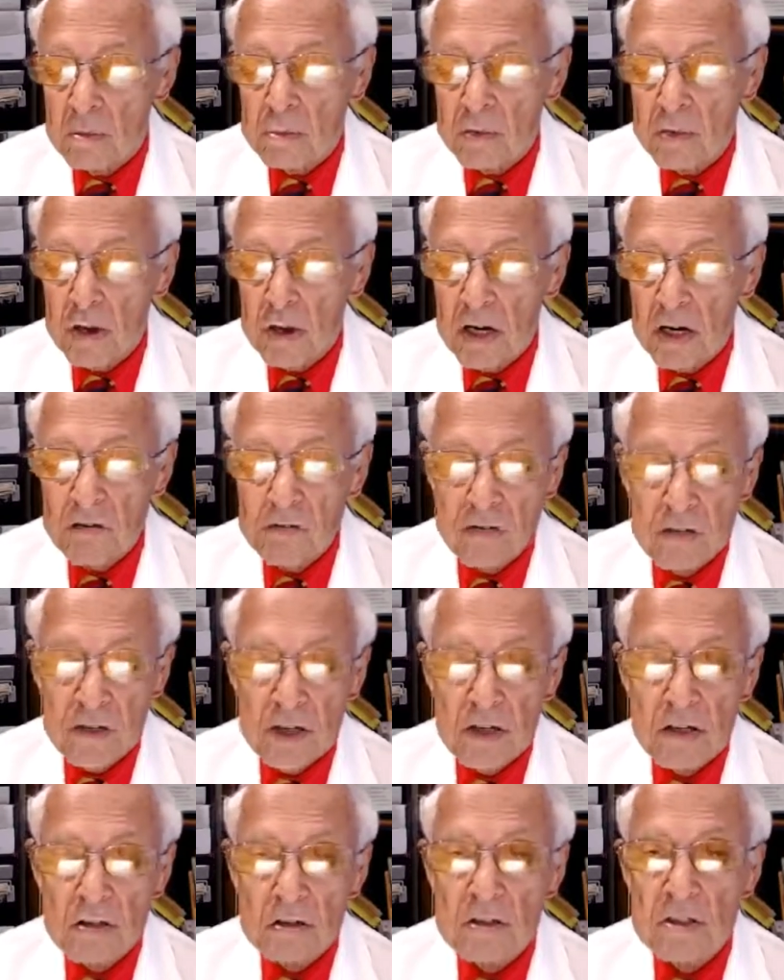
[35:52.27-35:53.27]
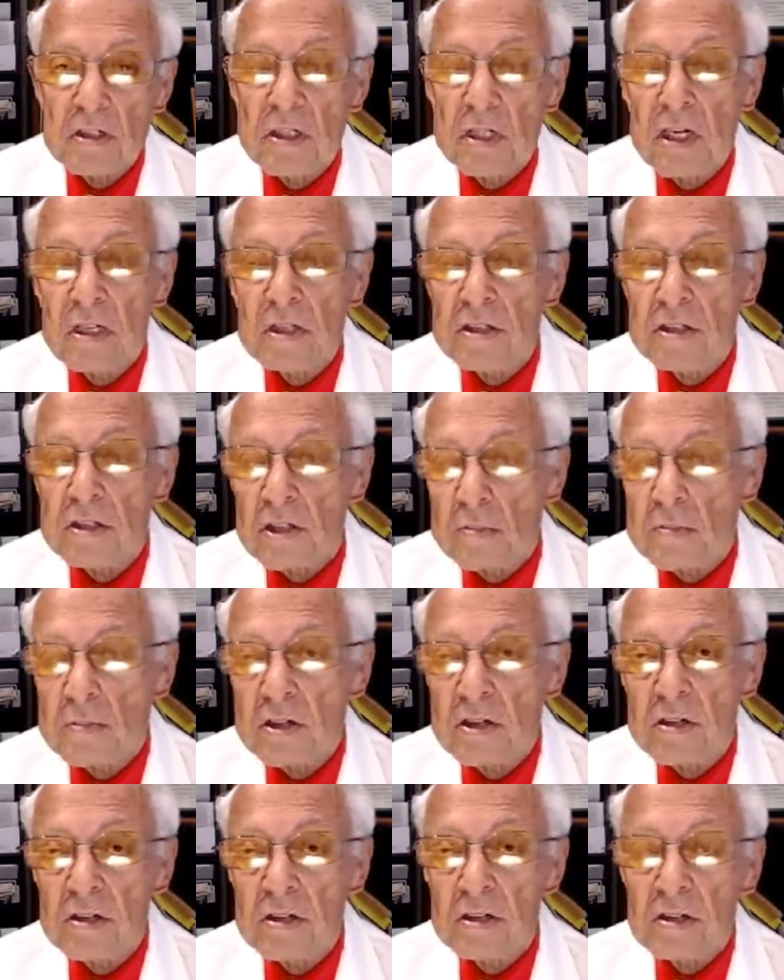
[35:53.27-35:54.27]
prior videos and
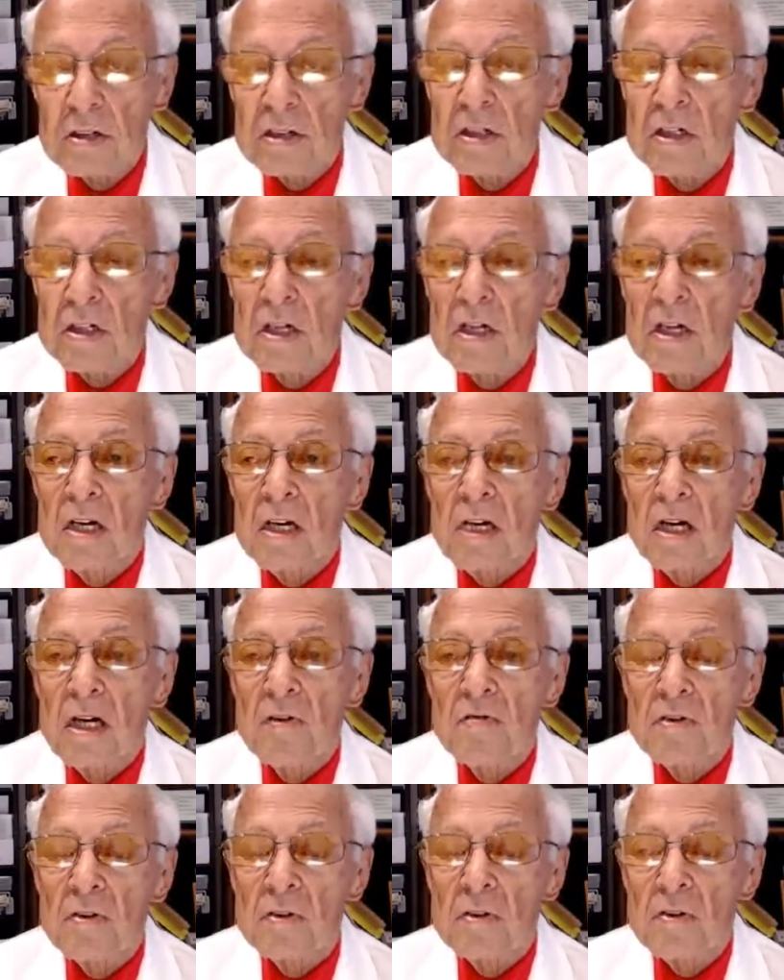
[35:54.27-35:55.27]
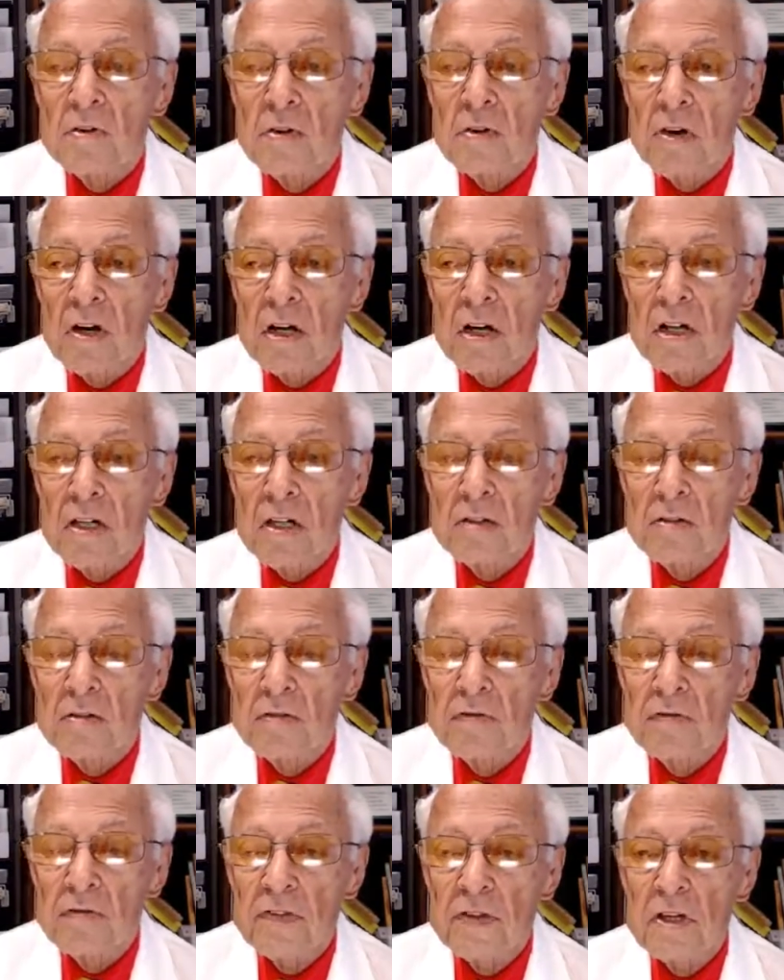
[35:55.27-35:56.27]
teleseminars, if you're trying
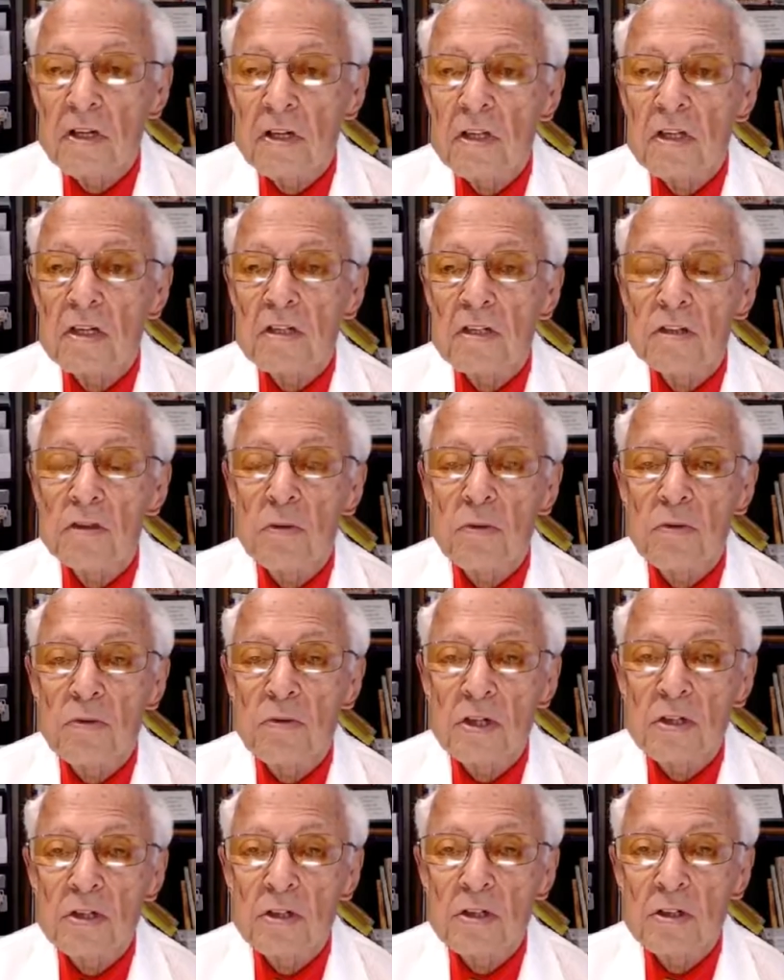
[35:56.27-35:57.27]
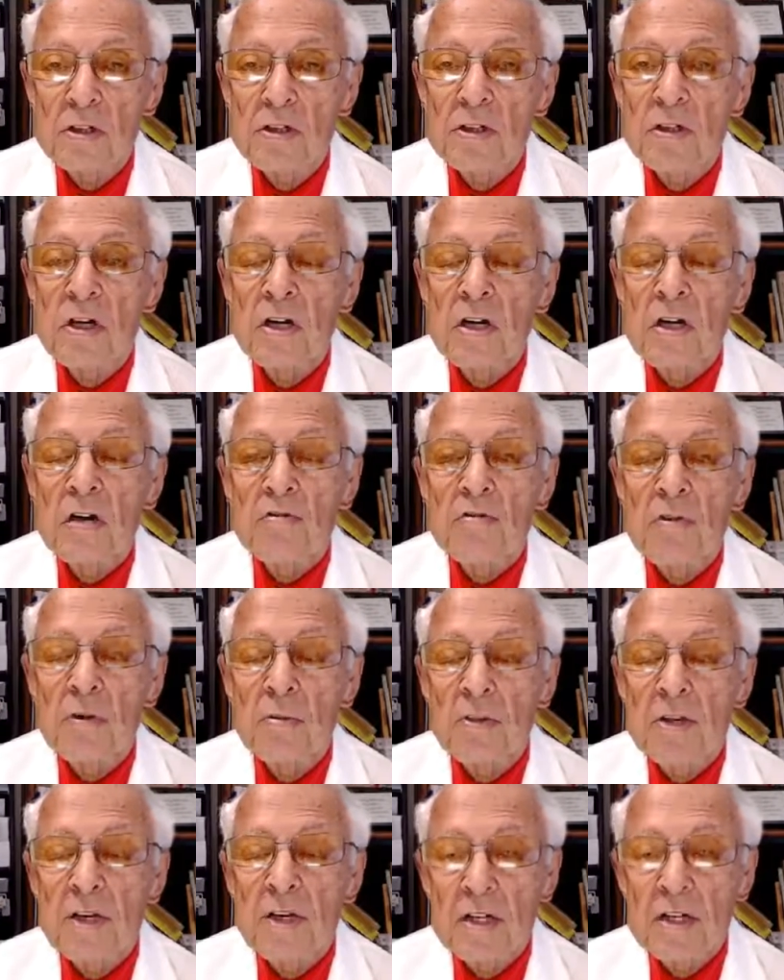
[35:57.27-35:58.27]
to fill a syringe
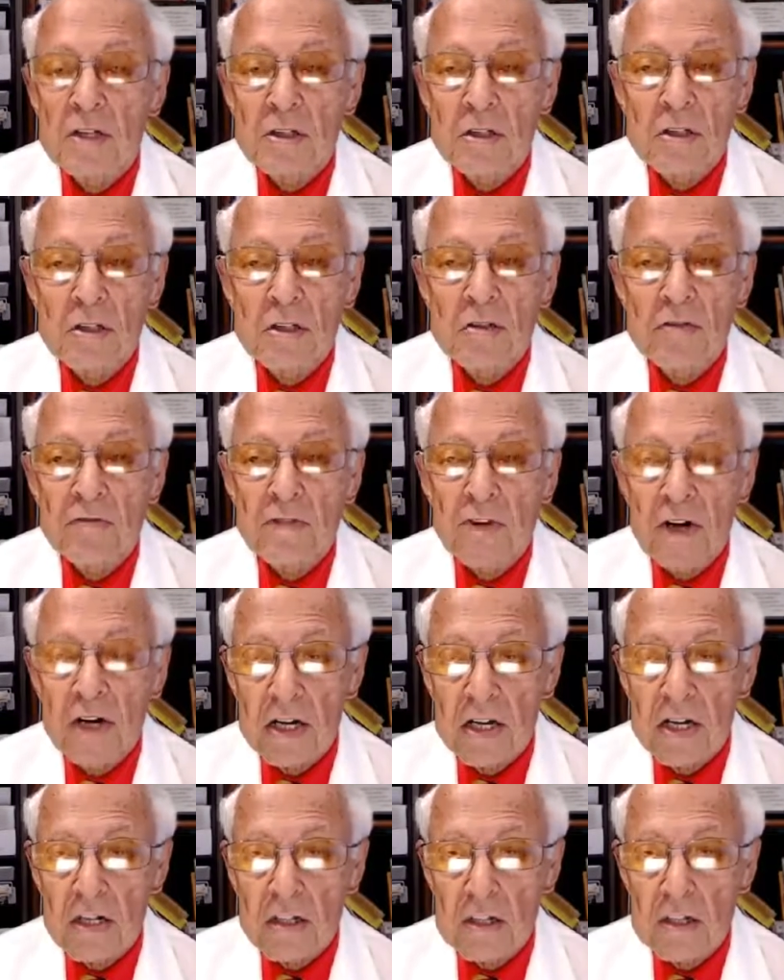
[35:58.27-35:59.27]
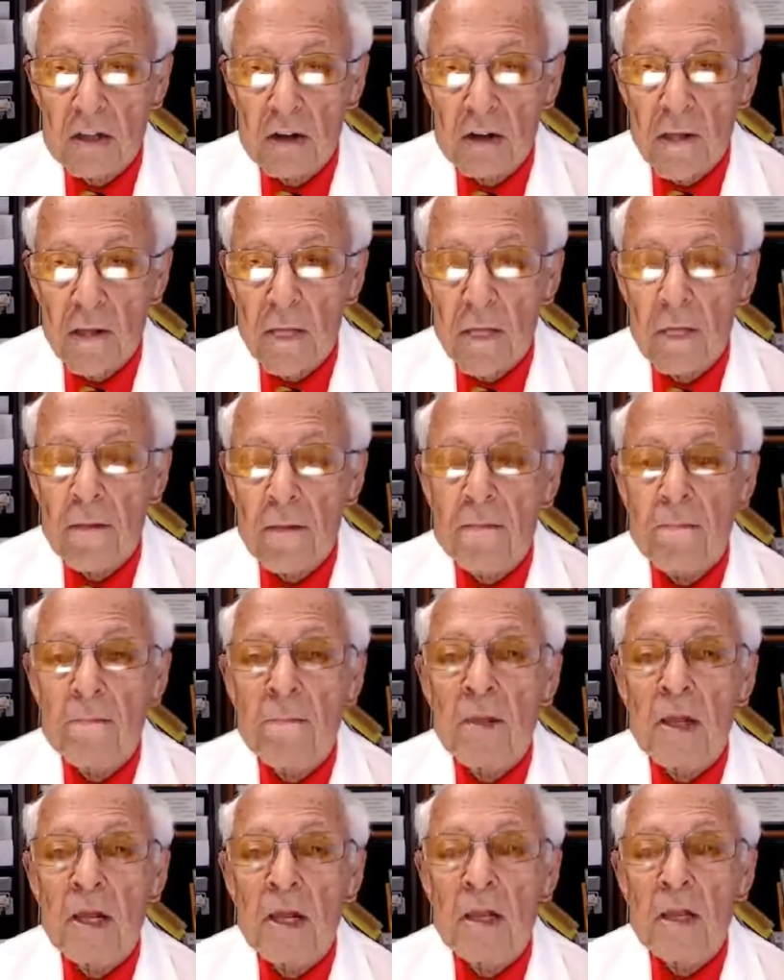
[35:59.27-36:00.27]
from an insulin vial,
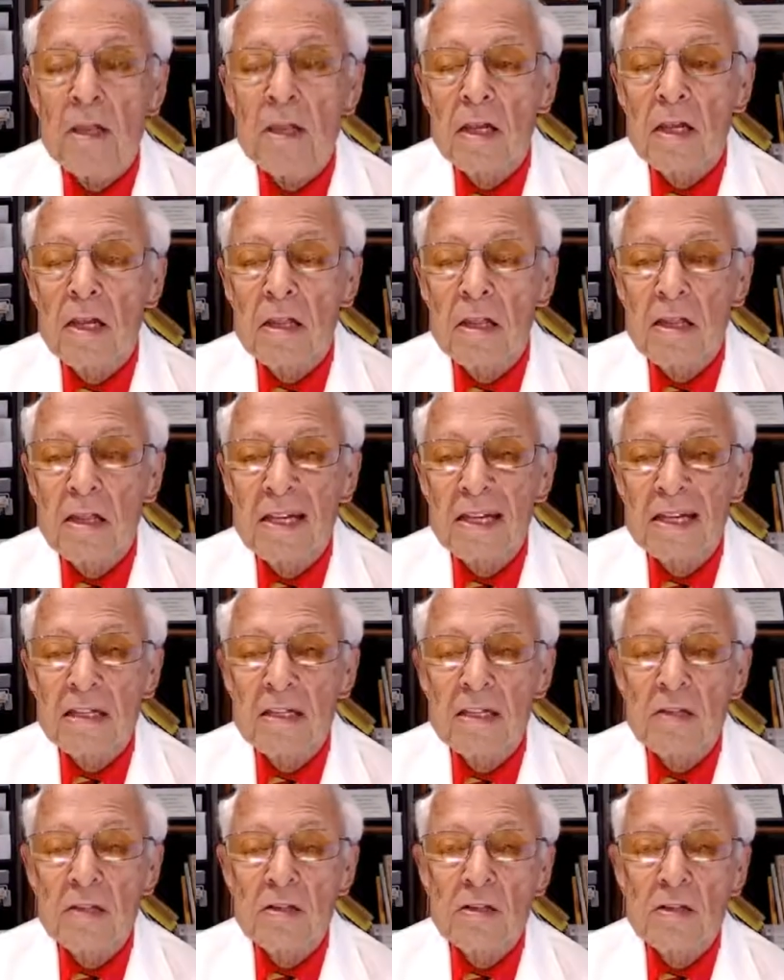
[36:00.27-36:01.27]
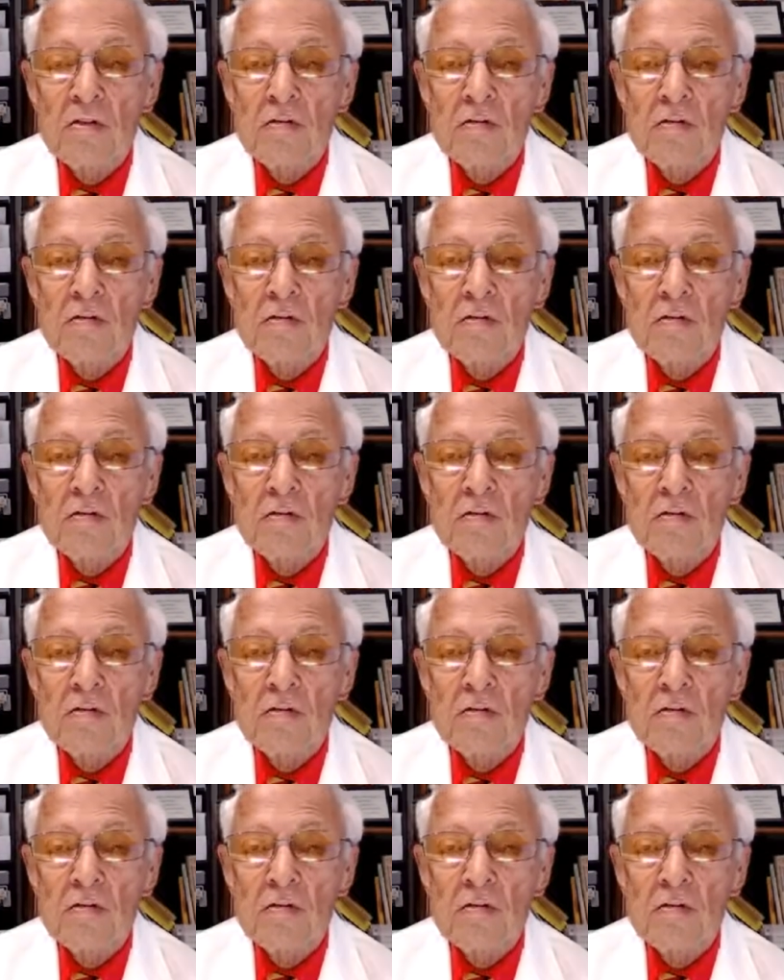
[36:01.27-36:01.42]
the thickness